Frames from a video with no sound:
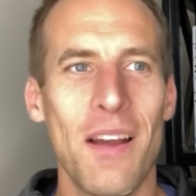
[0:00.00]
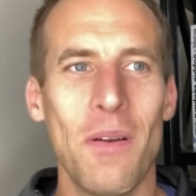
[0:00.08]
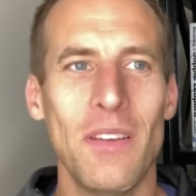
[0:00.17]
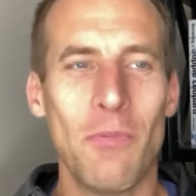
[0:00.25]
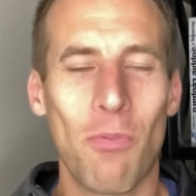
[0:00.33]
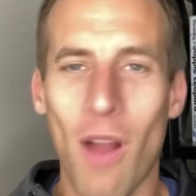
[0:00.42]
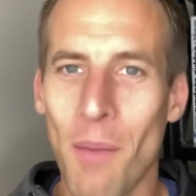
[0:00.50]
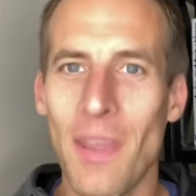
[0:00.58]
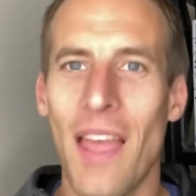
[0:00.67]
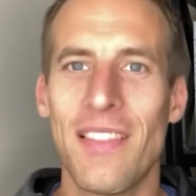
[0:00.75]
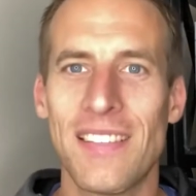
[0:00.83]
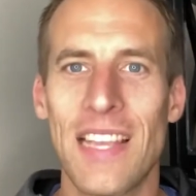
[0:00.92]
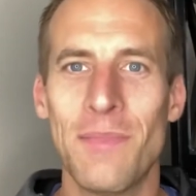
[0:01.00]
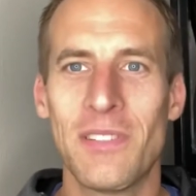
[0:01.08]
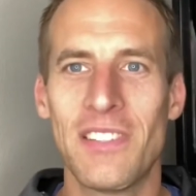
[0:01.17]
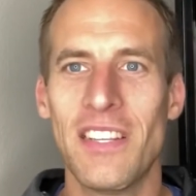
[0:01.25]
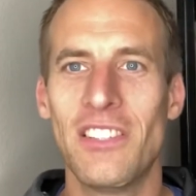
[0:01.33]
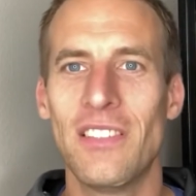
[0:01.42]
you probably had the same
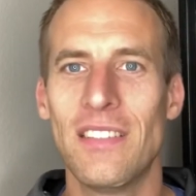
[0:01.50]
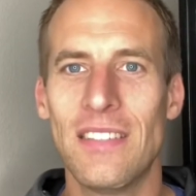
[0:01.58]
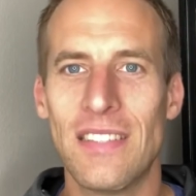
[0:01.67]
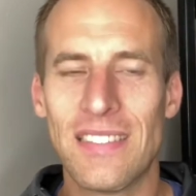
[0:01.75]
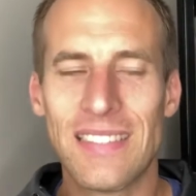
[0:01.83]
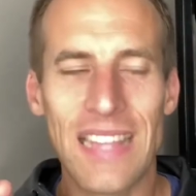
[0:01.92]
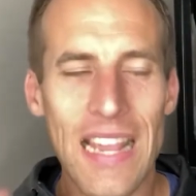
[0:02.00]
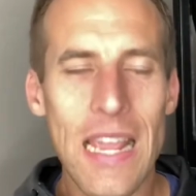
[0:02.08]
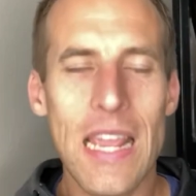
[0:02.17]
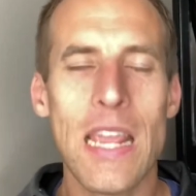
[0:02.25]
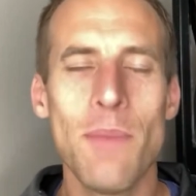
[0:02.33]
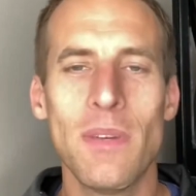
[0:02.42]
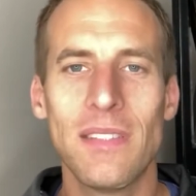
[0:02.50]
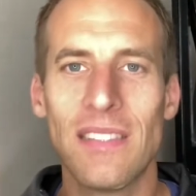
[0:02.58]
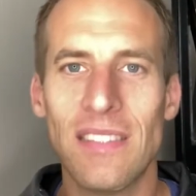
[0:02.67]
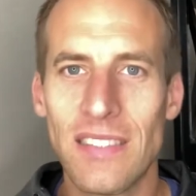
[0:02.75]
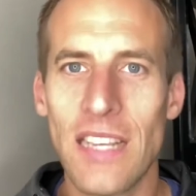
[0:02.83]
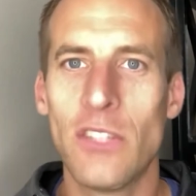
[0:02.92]
sensation, the same
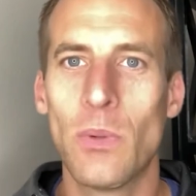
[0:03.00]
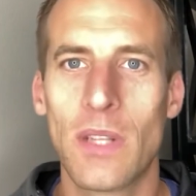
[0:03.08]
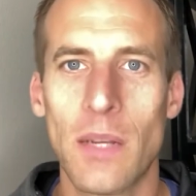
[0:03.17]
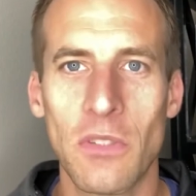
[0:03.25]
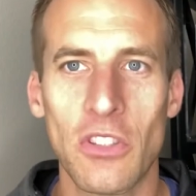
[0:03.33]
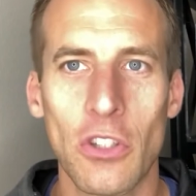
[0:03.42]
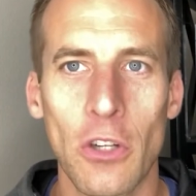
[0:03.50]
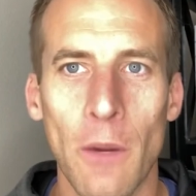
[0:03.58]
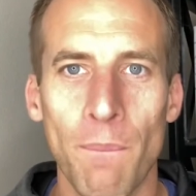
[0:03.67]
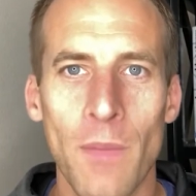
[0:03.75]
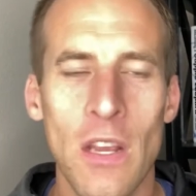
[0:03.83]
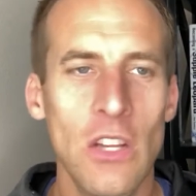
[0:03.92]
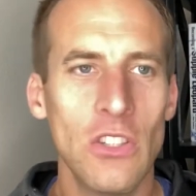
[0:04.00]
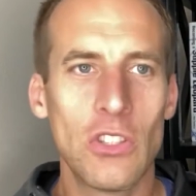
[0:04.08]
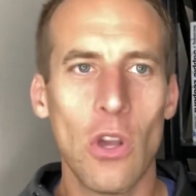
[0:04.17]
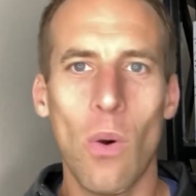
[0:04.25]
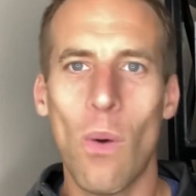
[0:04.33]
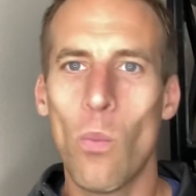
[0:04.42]
sensation when it comes to sugar.
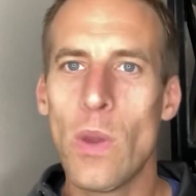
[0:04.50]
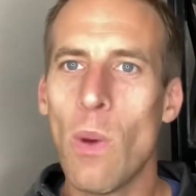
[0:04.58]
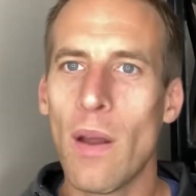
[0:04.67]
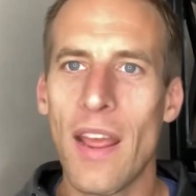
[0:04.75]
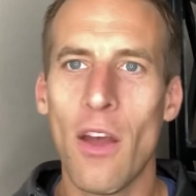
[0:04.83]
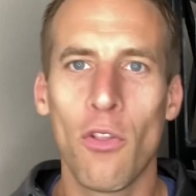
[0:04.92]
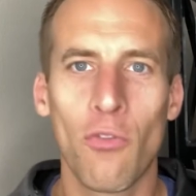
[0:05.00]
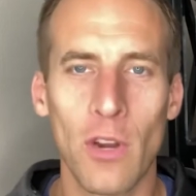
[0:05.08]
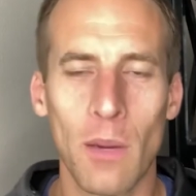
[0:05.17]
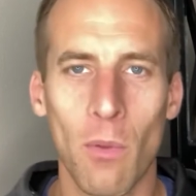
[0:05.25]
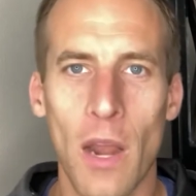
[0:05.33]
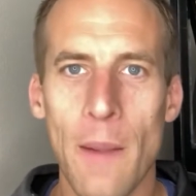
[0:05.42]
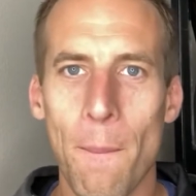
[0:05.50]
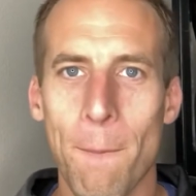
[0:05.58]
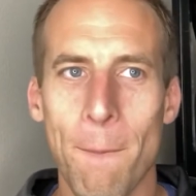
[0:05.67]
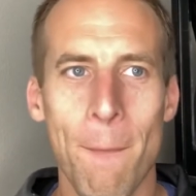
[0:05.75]
So we want health freedom, right?